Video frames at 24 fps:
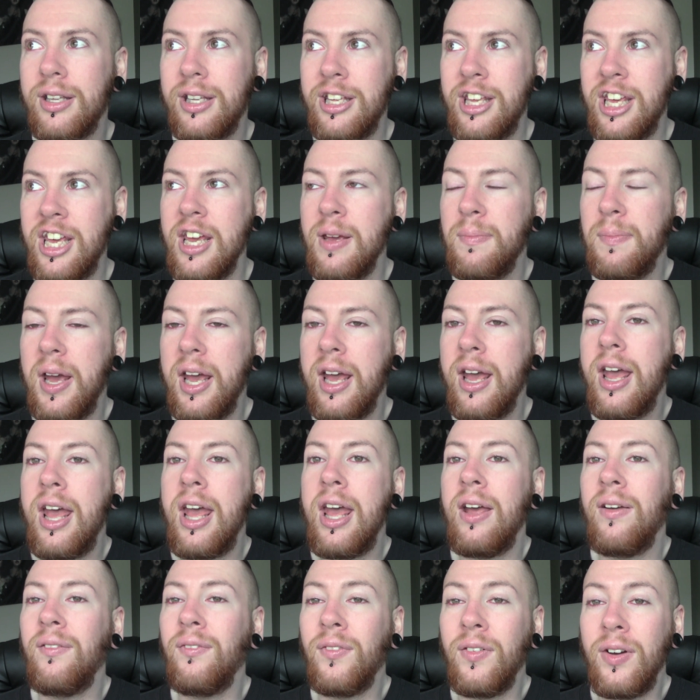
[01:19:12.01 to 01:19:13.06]
keep
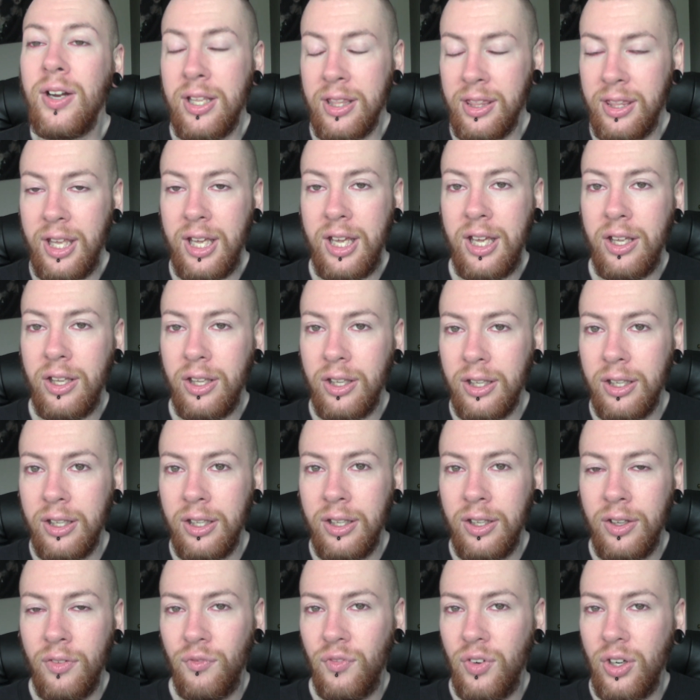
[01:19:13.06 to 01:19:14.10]
everything
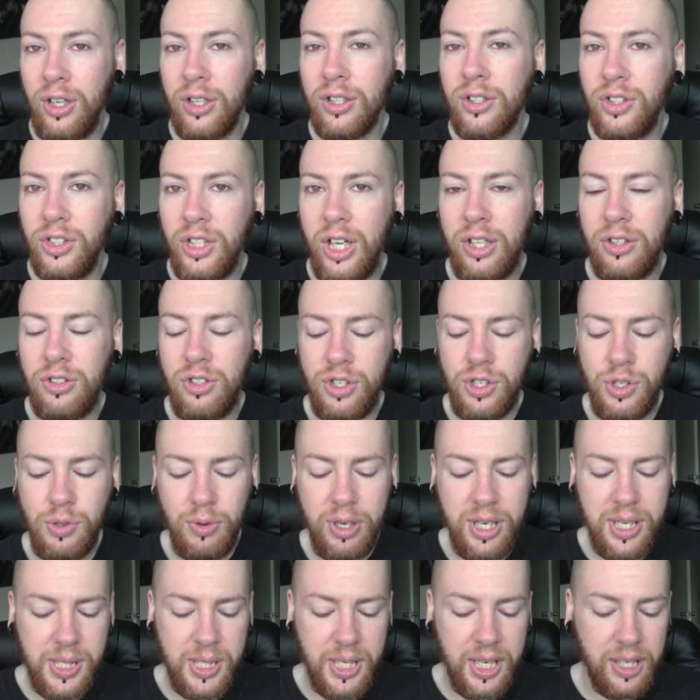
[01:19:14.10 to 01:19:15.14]
for a collector's
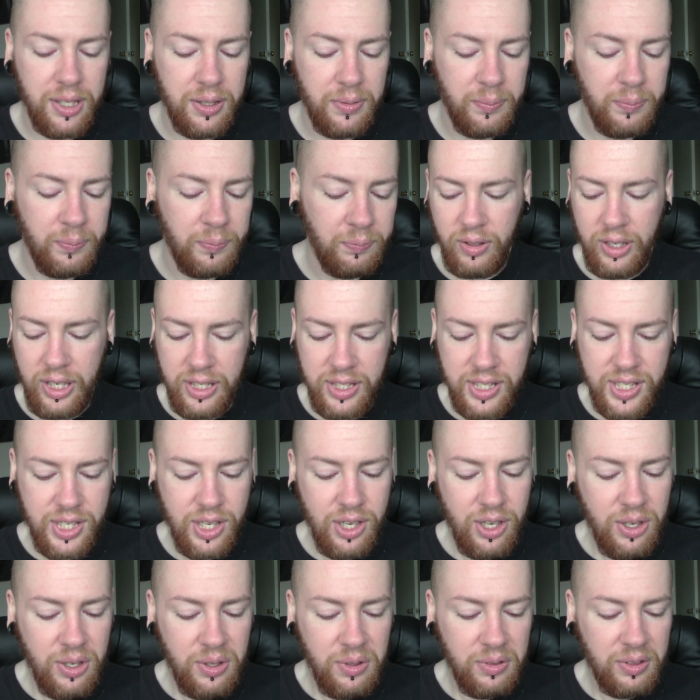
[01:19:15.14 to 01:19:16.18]
reason. Alright,
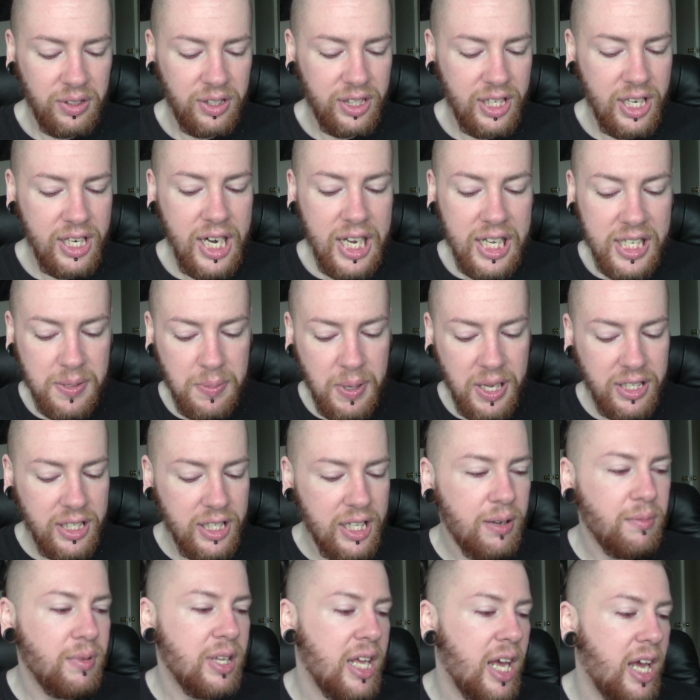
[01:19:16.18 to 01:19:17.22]
so the next palette
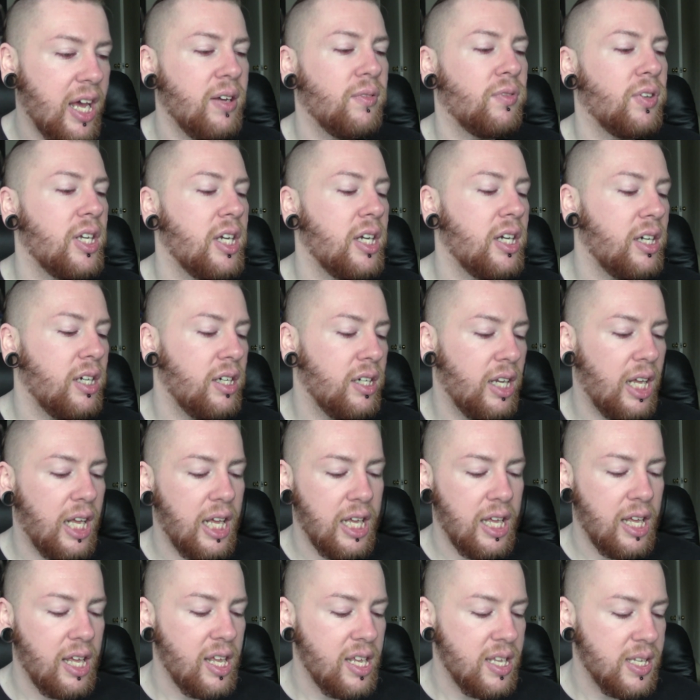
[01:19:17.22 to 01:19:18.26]
that we have here
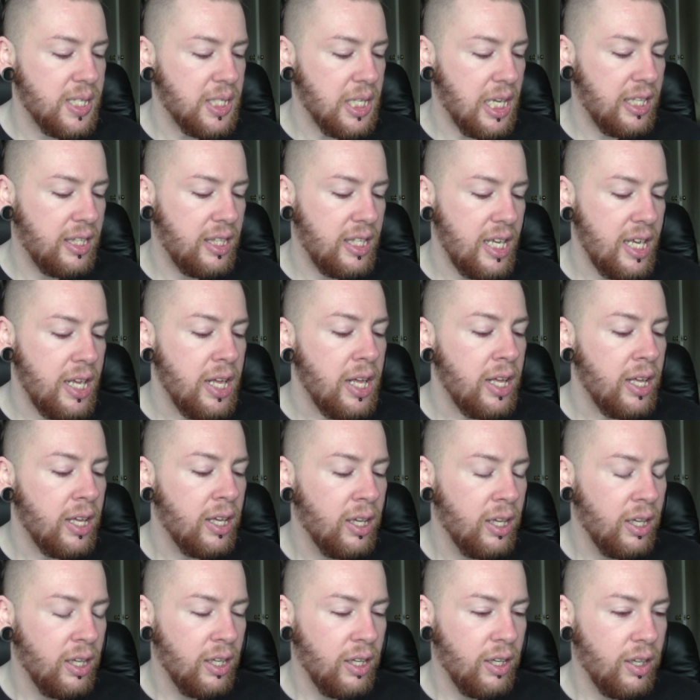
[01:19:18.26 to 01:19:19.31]
is the
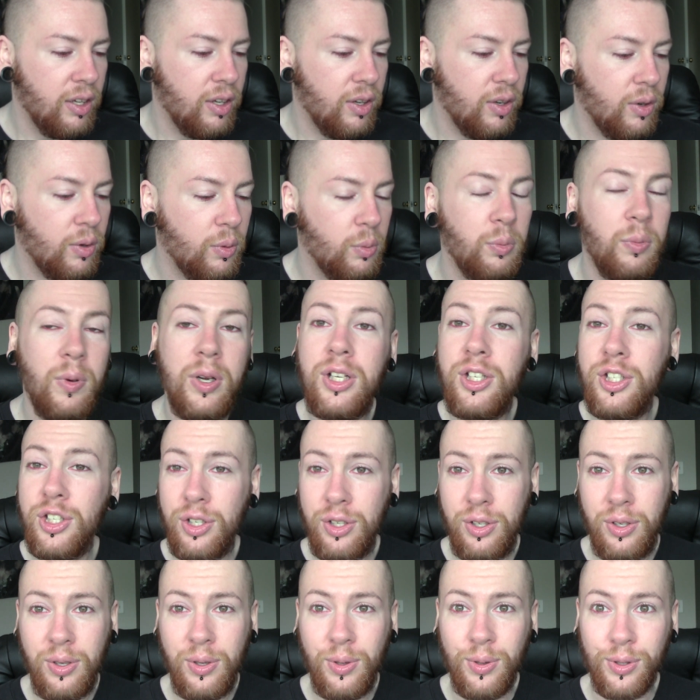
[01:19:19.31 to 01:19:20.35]

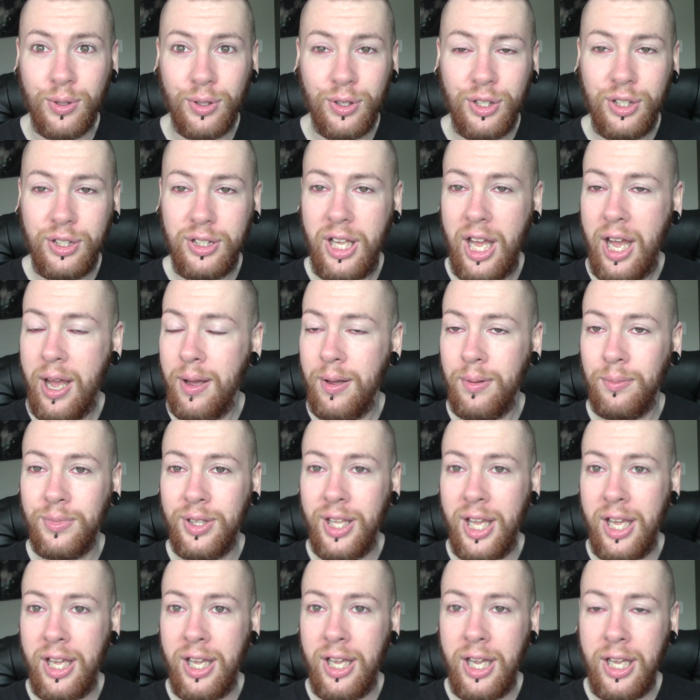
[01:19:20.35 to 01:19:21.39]
original collab
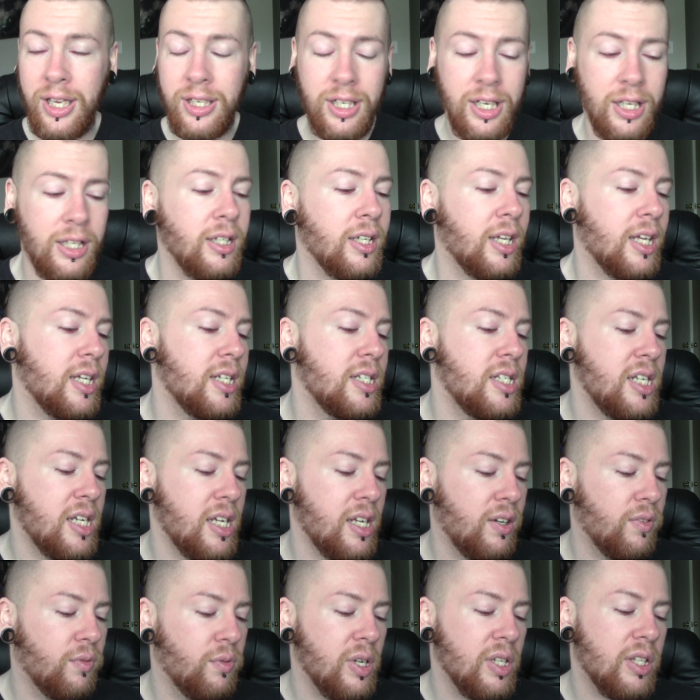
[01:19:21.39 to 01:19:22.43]
that Angelica
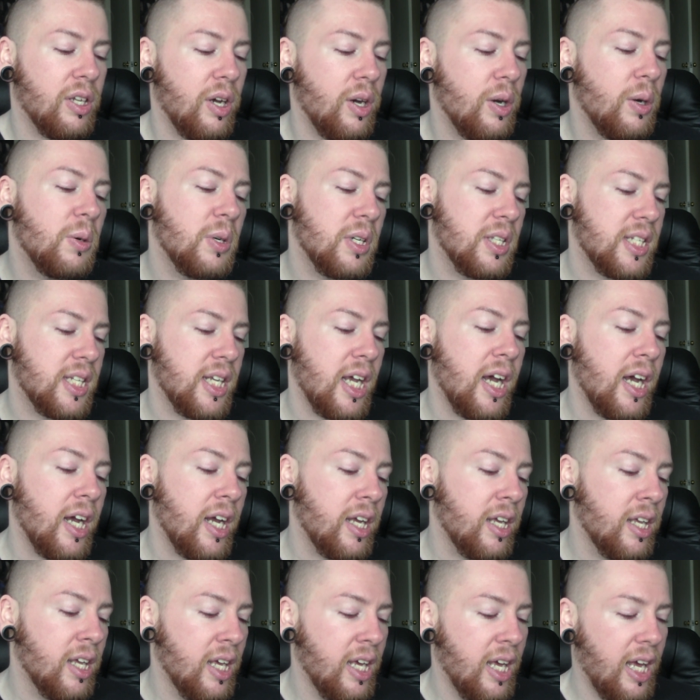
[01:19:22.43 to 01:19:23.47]
did with Odin's
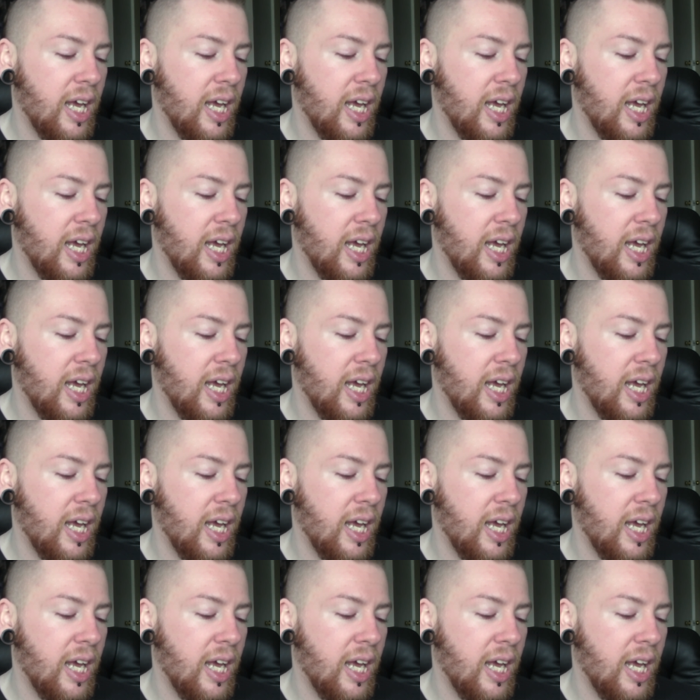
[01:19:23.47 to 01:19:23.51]
Eye,